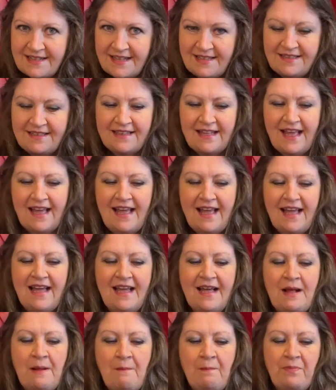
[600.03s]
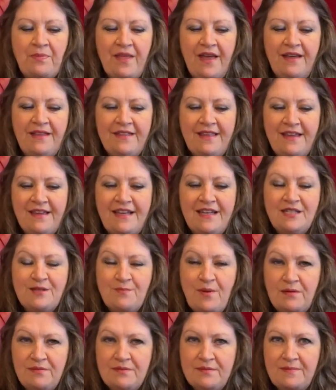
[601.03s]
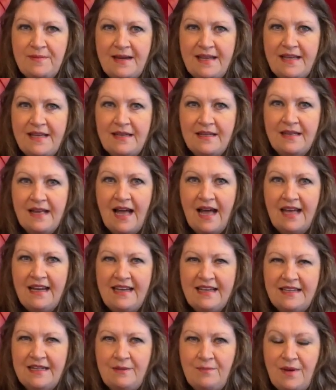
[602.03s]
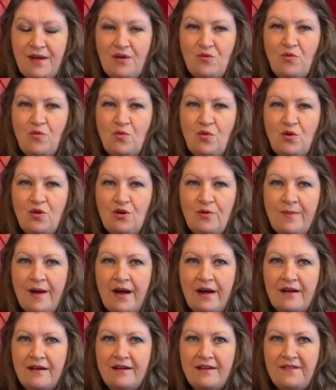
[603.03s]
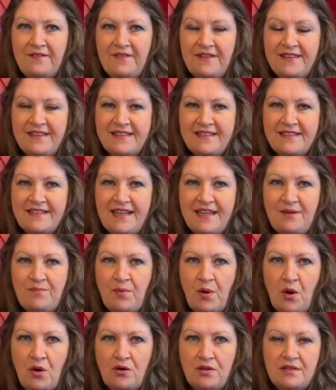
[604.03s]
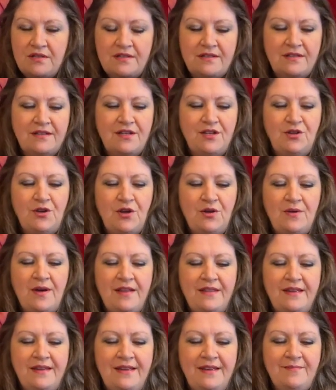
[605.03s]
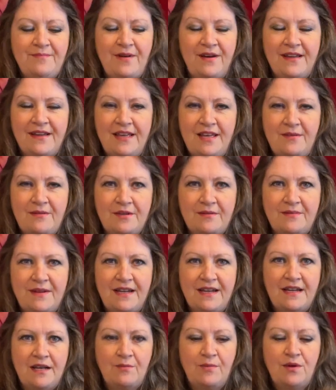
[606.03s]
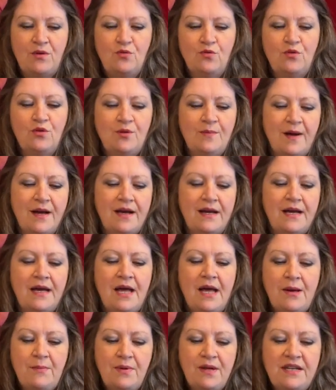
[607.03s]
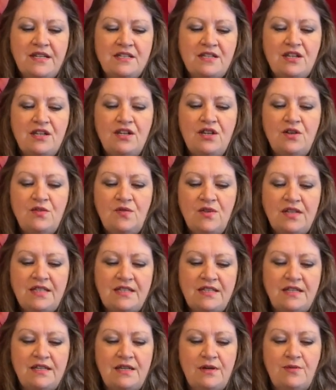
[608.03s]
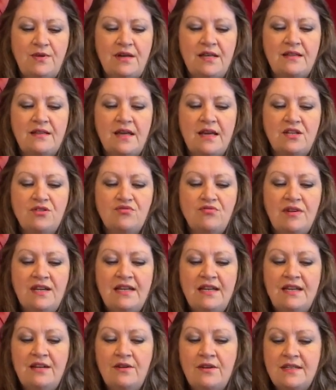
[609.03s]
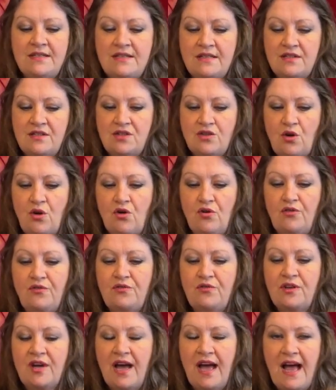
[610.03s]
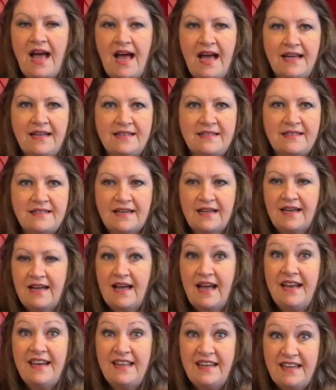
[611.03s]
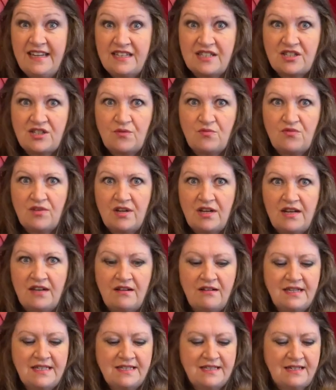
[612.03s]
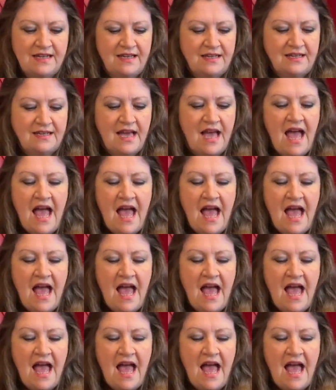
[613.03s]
in there, I think it's probably a little bit warmer for the teapots. You know, I think it might keep them a little bit warmer, but it's lovely to knit with. It's really nice and soft, and it knits up really nicely.